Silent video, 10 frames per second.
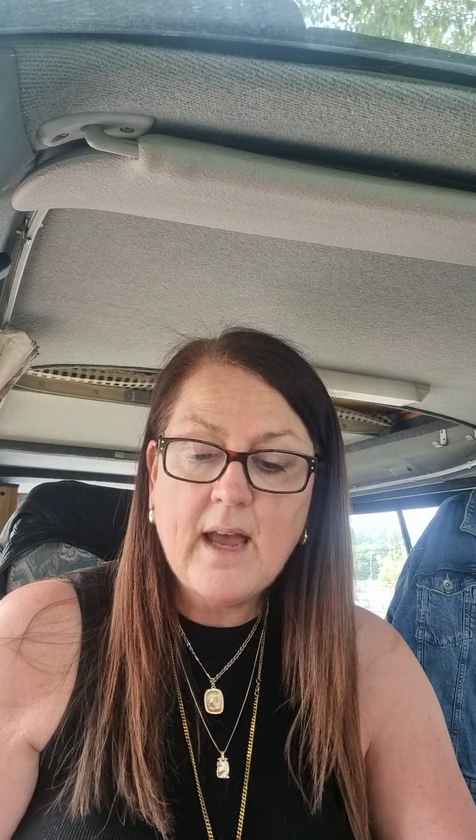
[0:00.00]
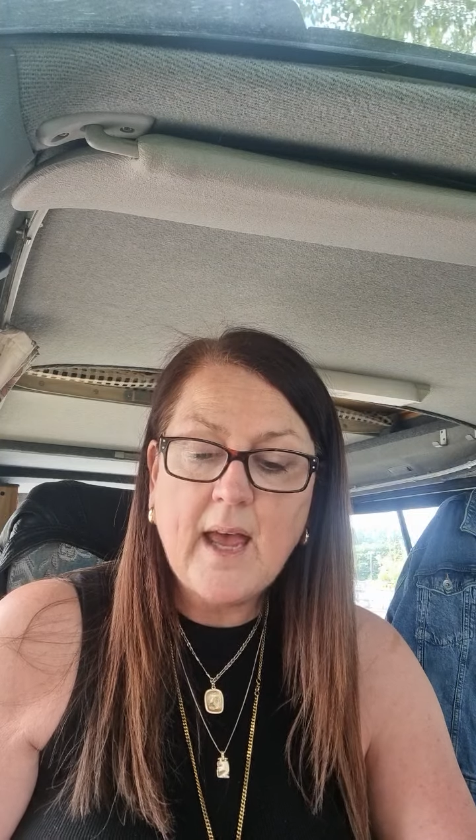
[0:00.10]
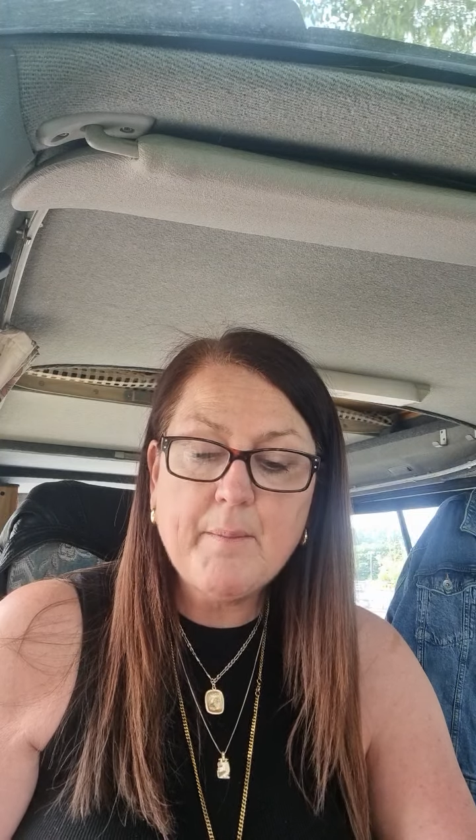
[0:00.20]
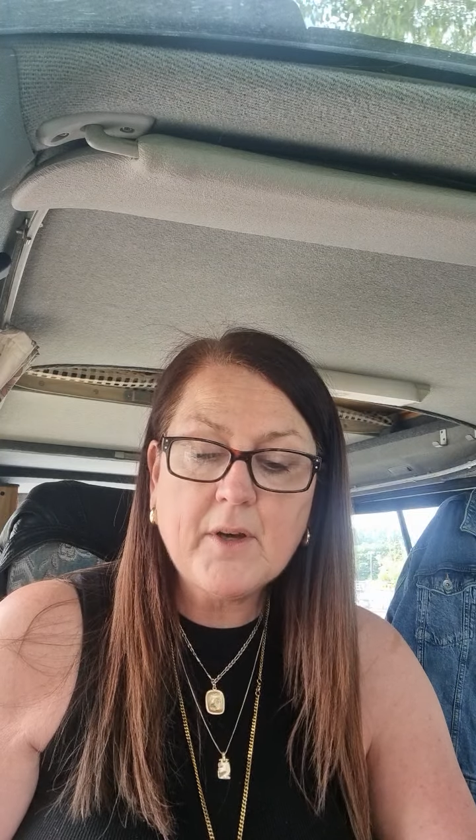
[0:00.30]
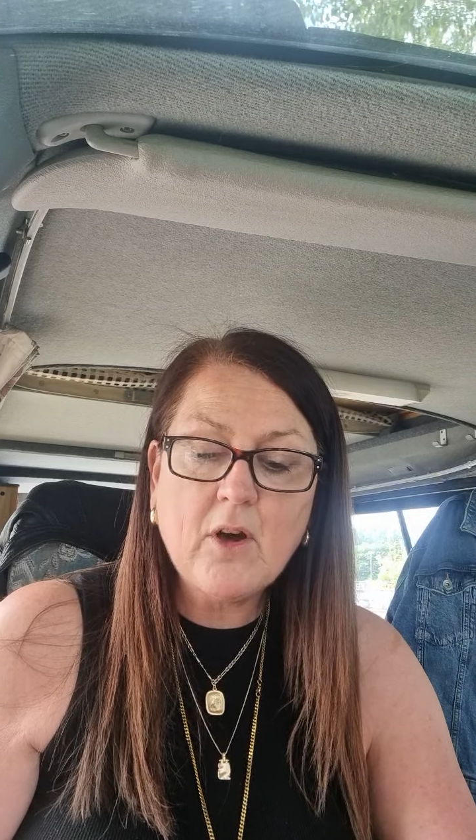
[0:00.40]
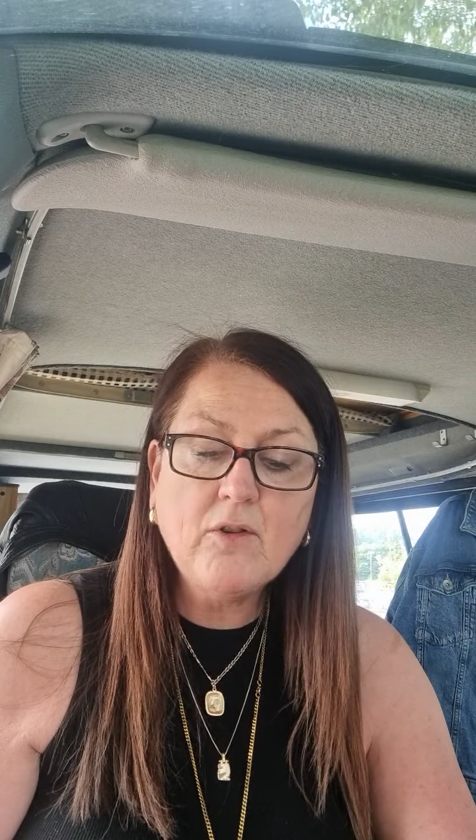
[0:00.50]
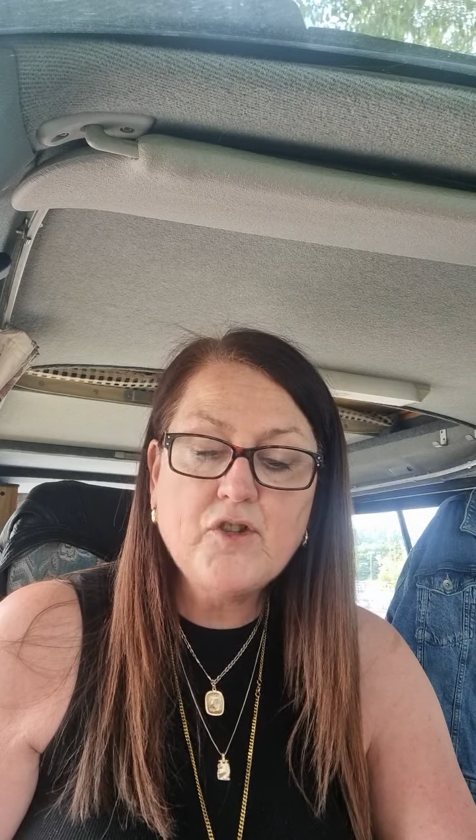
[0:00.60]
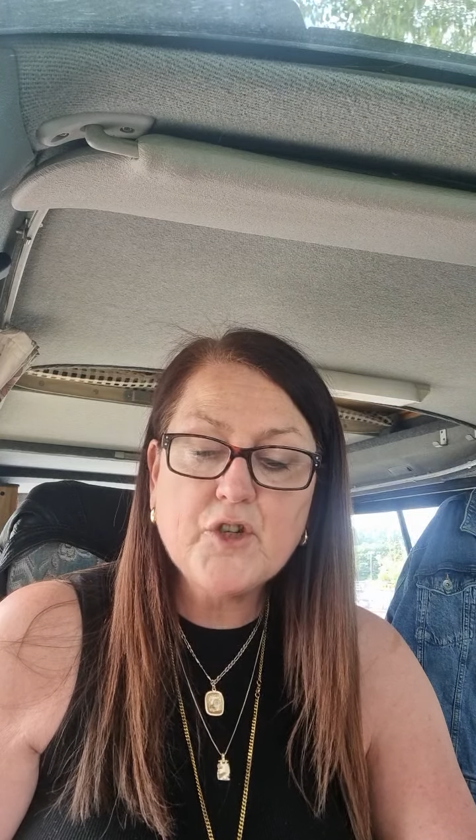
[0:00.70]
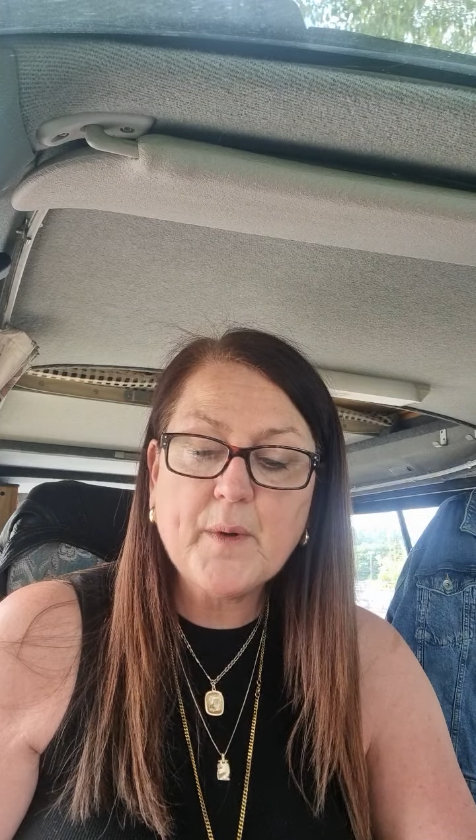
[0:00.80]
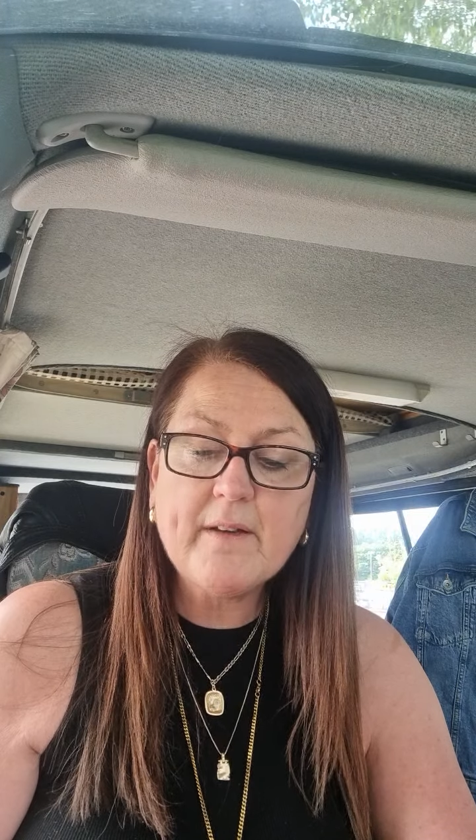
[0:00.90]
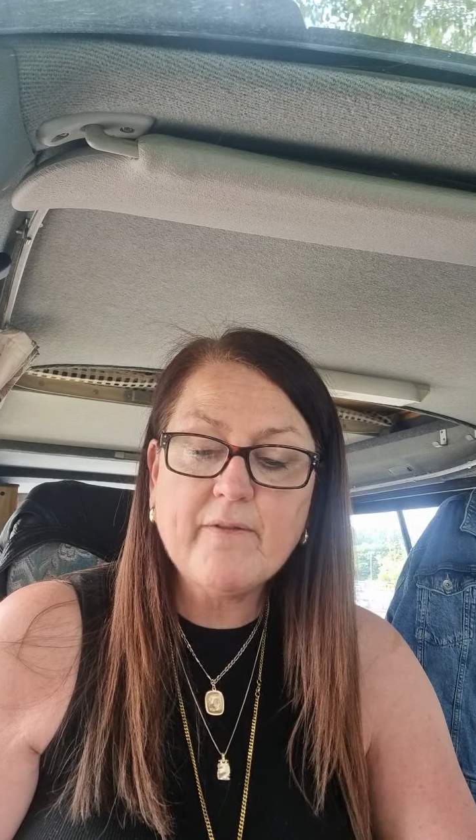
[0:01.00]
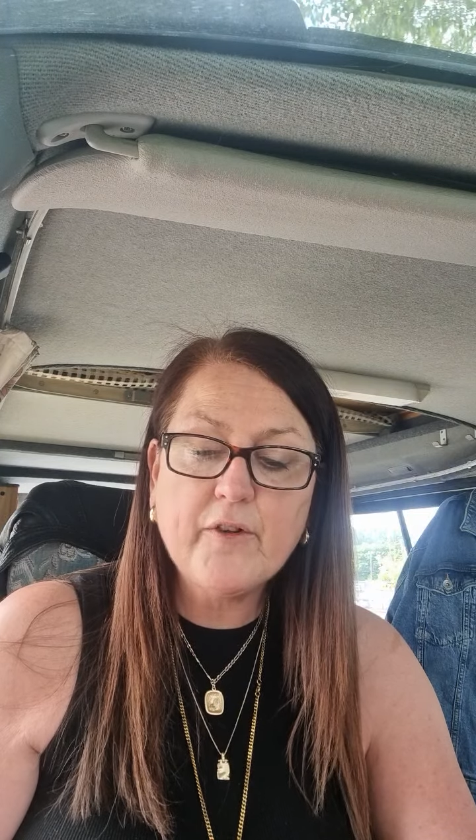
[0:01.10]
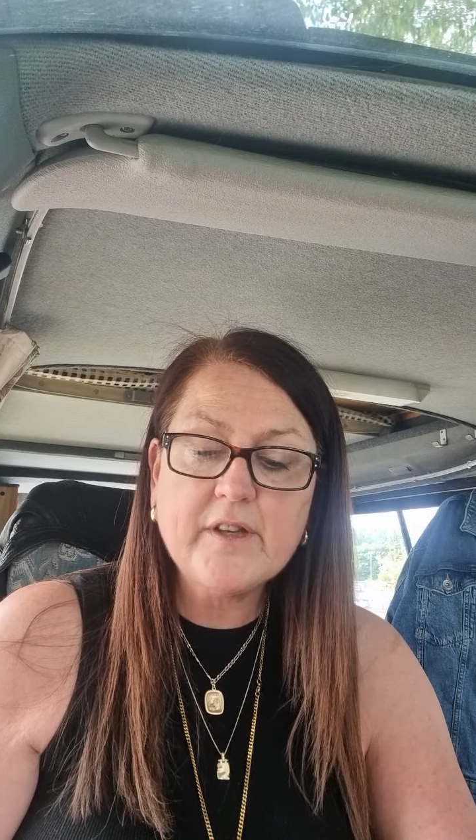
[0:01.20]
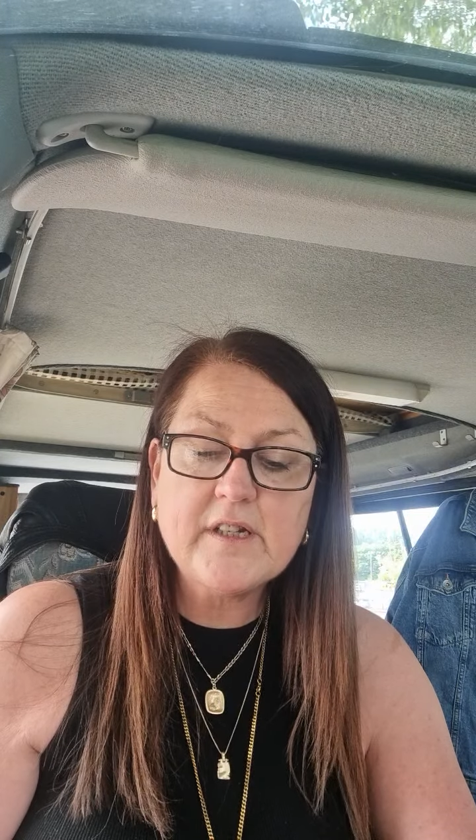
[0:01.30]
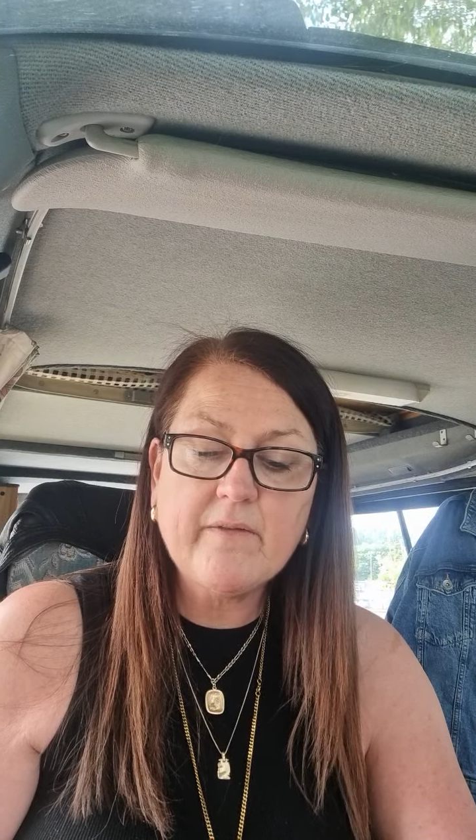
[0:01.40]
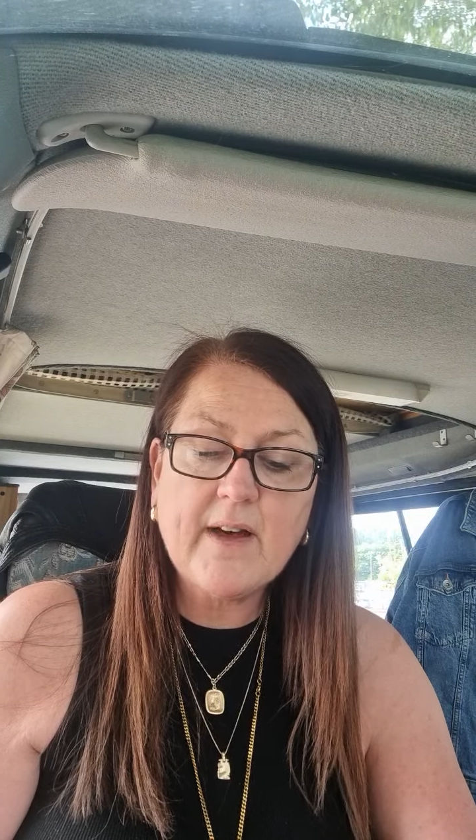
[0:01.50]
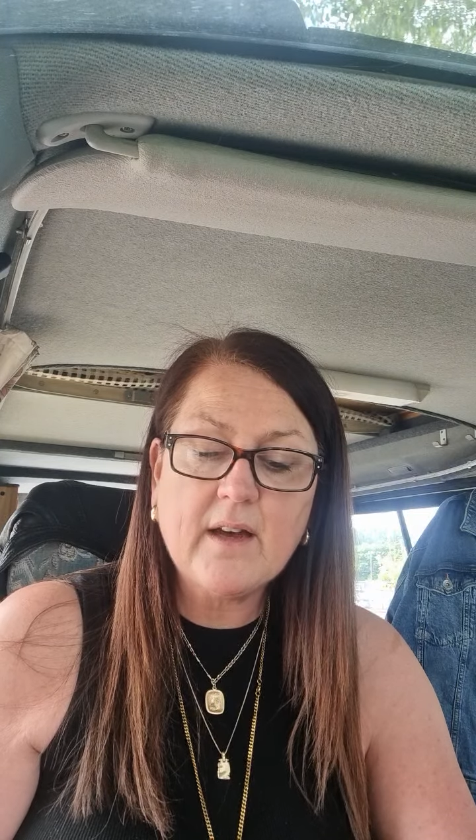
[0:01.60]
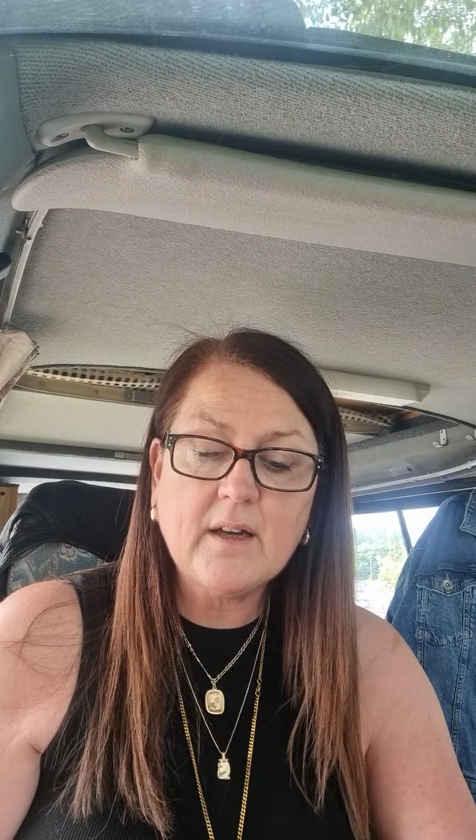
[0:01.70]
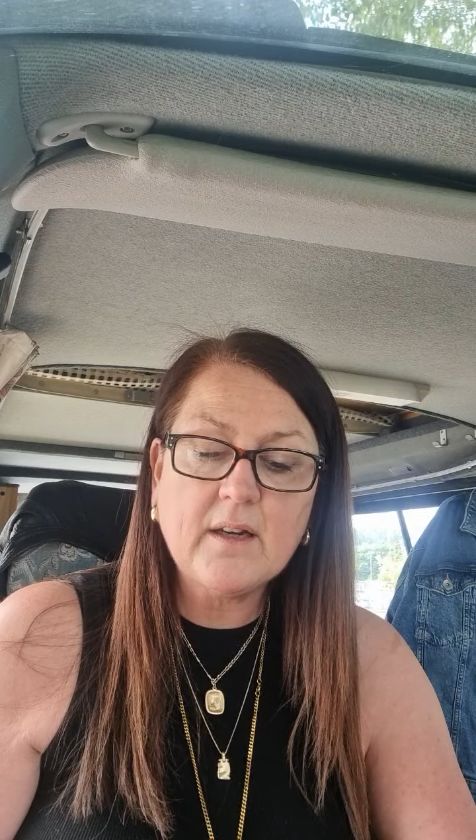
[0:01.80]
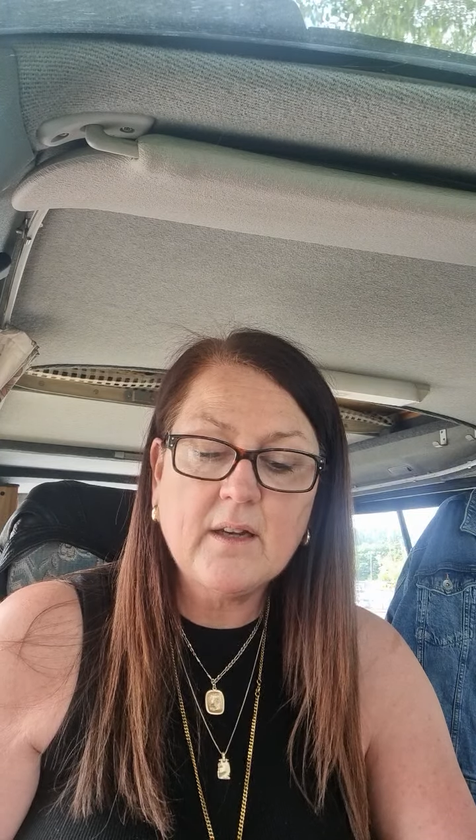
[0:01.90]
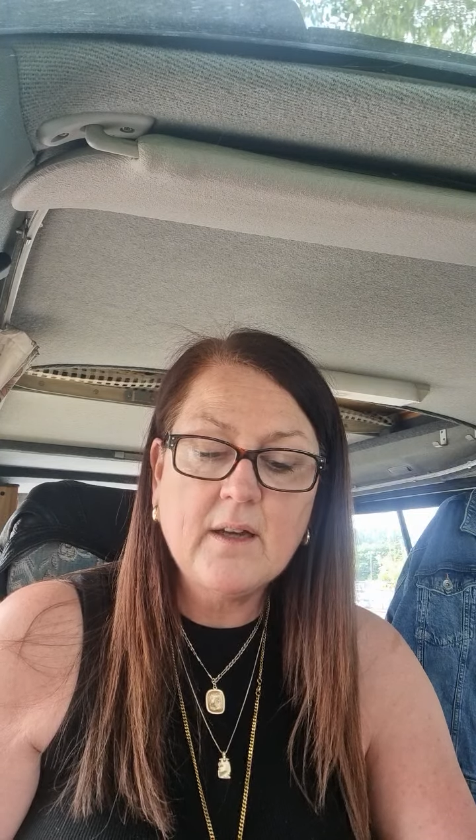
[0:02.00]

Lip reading: I'm a conduit for the divine.